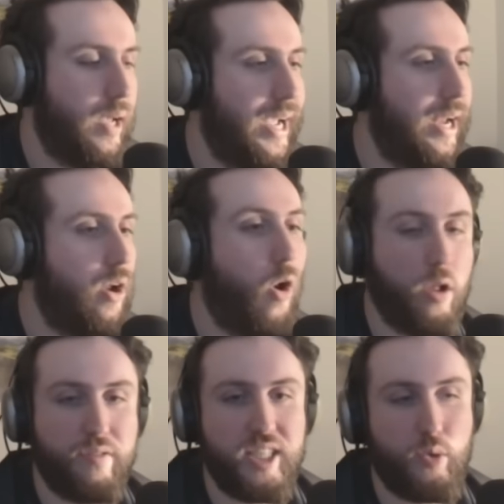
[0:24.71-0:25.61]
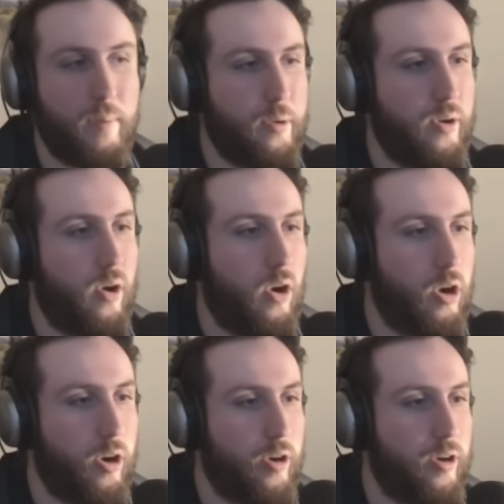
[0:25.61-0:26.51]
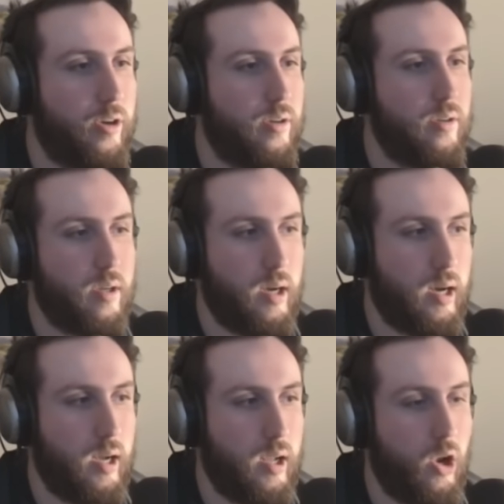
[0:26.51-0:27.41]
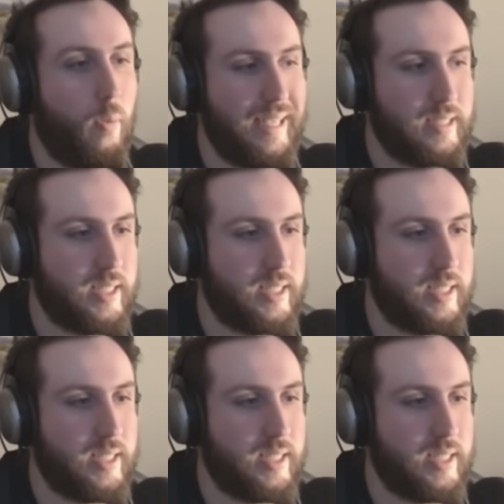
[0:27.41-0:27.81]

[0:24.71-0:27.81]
And all of these weapons are low base